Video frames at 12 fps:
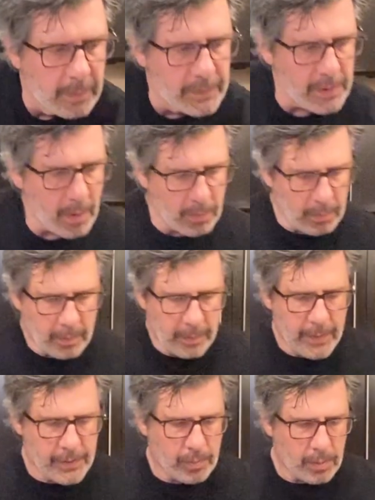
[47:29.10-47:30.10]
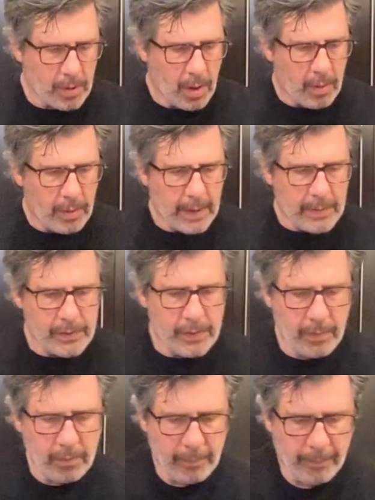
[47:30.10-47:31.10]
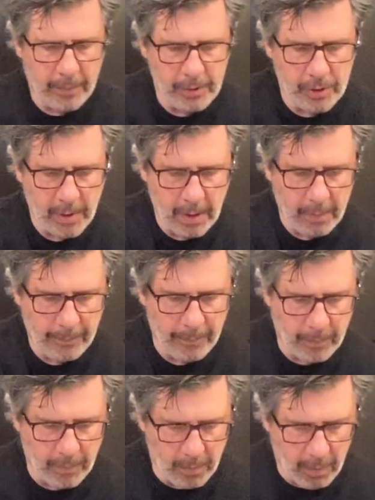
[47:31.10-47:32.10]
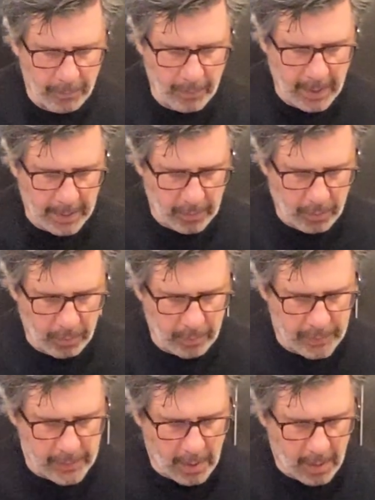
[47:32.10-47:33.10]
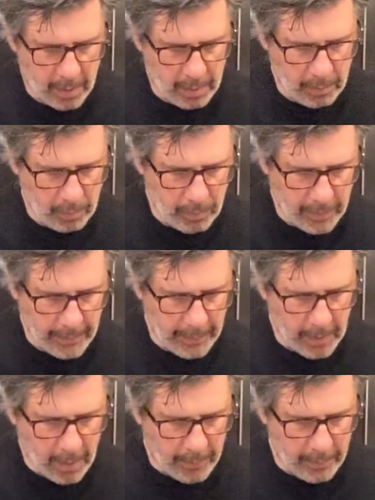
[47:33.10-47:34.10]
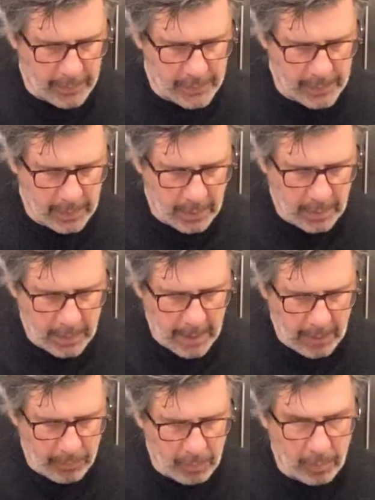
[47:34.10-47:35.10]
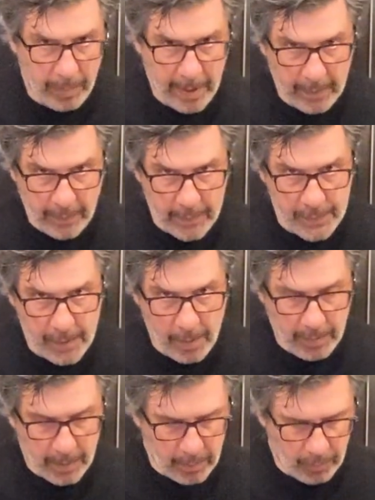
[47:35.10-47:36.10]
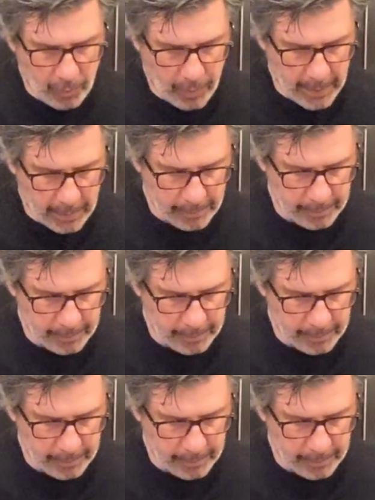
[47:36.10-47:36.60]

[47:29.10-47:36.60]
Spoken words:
So this will go into the refrigerator for the overnight cold retard with the others, and we will bake this up in the morning.